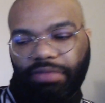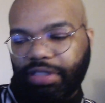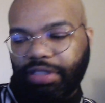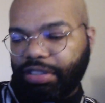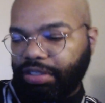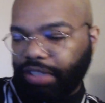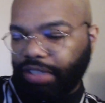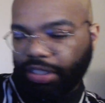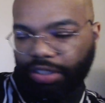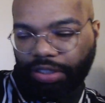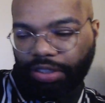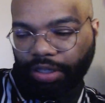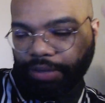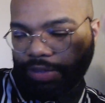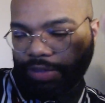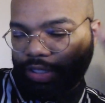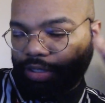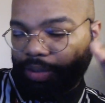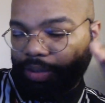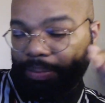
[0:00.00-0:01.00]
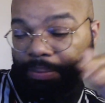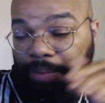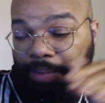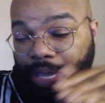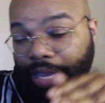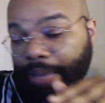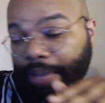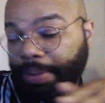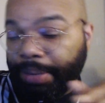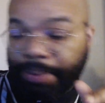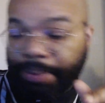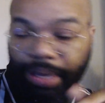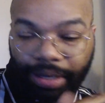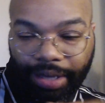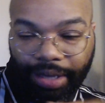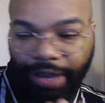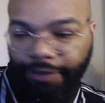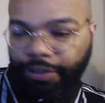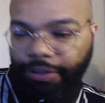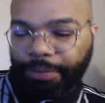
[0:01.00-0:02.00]
disservice to maybe
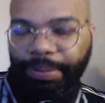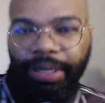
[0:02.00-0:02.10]
mid-level,